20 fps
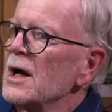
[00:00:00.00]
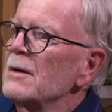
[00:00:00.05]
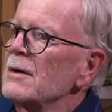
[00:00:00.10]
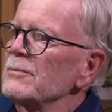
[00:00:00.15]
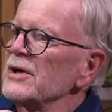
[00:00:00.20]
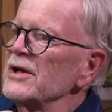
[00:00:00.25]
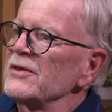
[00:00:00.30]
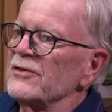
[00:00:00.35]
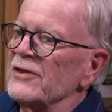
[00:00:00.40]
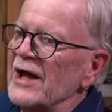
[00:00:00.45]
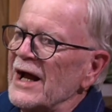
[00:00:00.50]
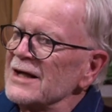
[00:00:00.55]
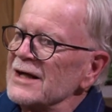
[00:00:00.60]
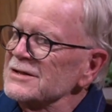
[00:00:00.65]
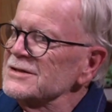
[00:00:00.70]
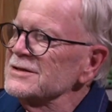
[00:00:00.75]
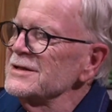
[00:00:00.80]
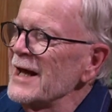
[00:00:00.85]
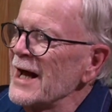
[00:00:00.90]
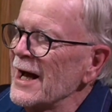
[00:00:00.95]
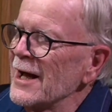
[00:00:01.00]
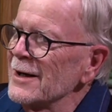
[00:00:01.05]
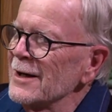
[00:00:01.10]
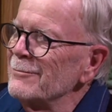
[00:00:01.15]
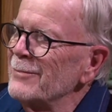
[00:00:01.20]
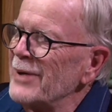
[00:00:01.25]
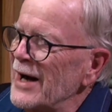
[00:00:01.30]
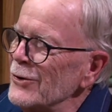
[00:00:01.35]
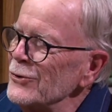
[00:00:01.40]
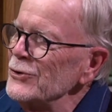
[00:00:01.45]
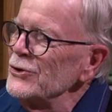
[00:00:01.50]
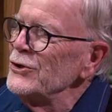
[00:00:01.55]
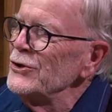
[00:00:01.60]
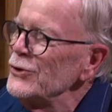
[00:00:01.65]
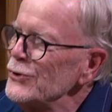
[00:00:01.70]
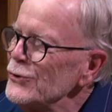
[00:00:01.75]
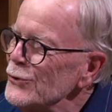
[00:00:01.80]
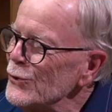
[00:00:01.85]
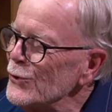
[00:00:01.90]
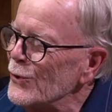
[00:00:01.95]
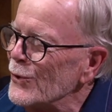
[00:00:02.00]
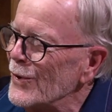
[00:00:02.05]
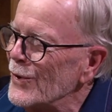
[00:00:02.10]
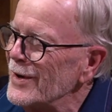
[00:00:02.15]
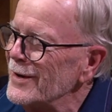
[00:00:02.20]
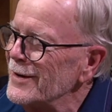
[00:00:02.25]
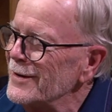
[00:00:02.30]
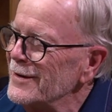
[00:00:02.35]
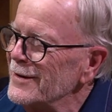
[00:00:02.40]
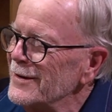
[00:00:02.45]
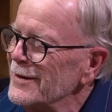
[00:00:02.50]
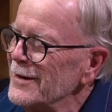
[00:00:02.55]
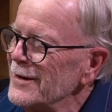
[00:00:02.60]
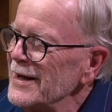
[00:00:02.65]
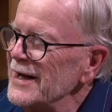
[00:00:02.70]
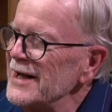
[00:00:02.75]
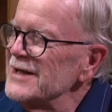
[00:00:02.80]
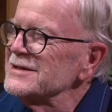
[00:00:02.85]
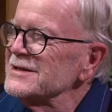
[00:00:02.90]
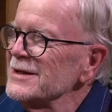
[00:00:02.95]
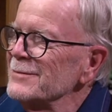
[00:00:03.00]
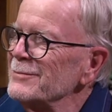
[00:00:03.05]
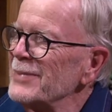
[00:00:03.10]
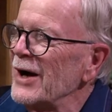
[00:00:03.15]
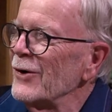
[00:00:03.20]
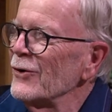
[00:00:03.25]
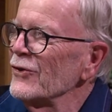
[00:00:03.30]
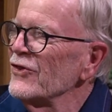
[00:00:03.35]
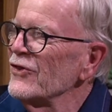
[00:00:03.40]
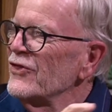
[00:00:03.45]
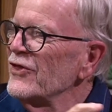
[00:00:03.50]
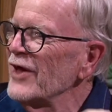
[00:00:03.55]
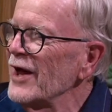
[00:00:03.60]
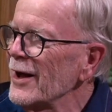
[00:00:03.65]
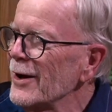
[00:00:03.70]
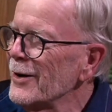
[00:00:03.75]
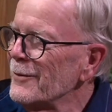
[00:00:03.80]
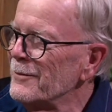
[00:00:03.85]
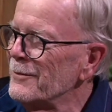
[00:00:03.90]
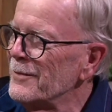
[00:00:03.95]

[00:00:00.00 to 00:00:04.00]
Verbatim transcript: but that's not about you. It's about them.